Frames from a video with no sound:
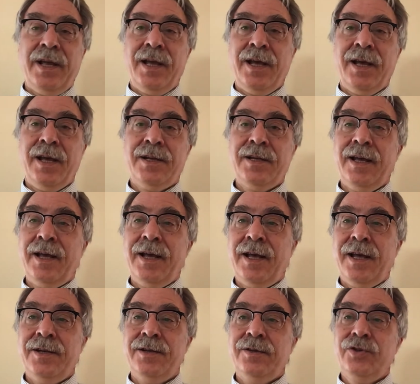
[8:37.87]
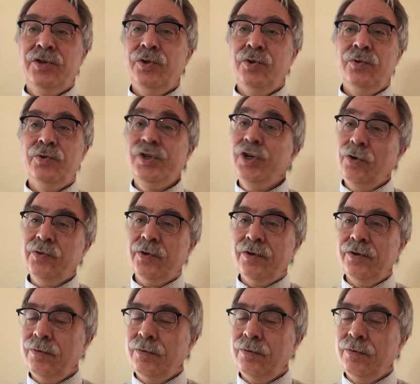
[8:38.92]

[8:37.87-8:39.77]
and had two children